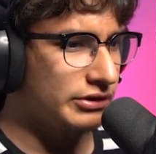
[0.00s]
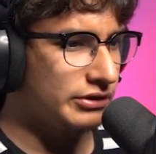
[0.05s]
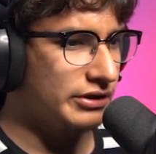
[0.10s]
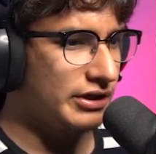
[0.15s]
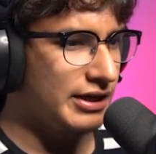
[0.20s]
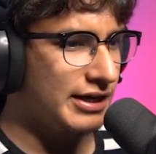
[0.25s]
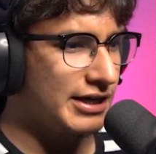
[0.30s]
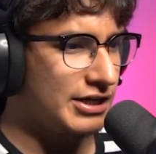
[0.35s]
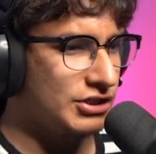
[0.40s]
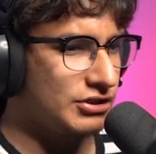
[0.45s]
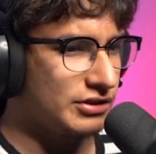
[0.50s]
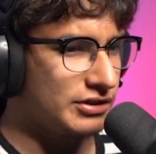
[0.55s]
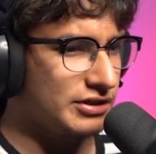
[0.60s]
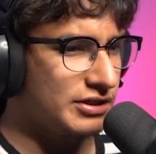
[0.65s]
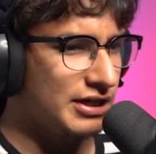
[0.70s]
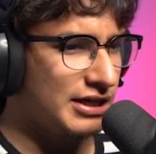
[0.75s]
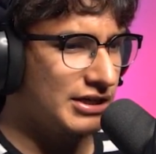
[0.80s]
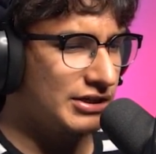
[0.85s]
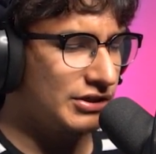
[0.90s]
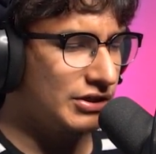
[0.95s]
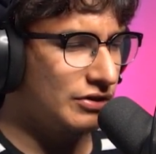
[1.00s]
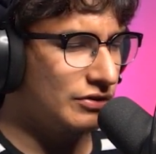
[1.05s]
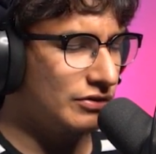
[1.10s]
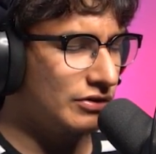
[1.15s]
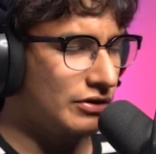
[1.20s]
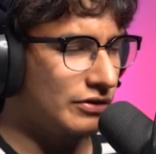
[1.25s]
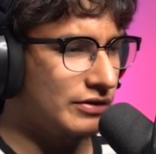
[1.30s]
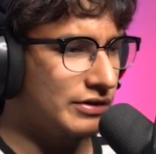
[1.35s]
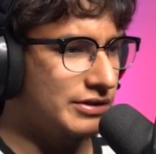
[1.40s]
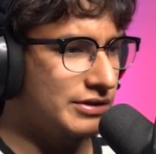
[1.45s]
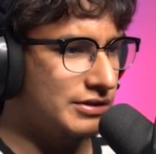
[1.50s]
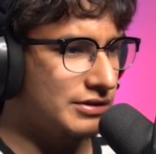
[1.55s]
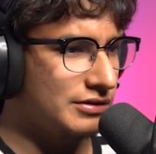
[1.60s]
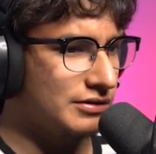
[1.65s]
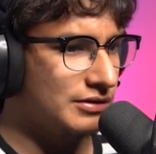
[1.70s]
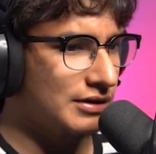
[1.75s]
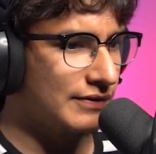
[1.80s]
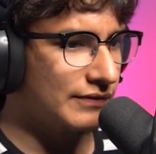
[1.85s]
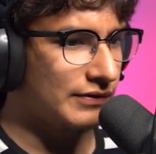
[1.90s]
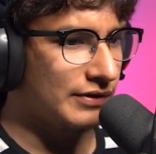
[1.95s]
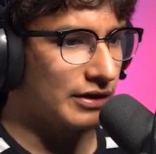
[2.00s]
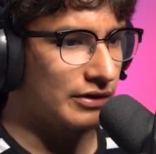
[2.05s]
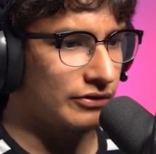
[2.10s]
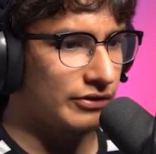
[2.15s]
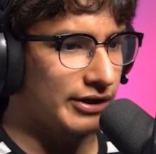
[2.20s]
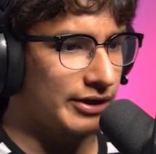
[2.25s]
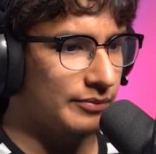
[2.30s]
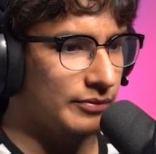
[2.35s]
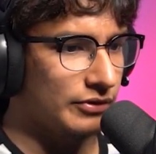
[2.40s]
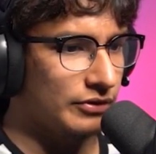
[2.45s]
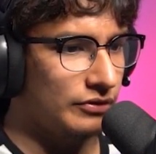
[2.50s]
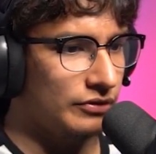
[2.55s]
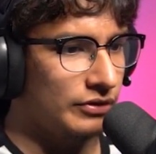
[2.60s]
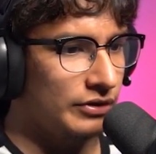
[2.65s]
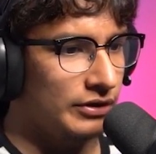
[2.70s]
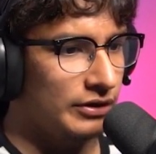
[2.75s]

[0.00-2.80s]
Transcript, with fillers: Not Ashley, is that? No, no, it's... I forgot her name, bro.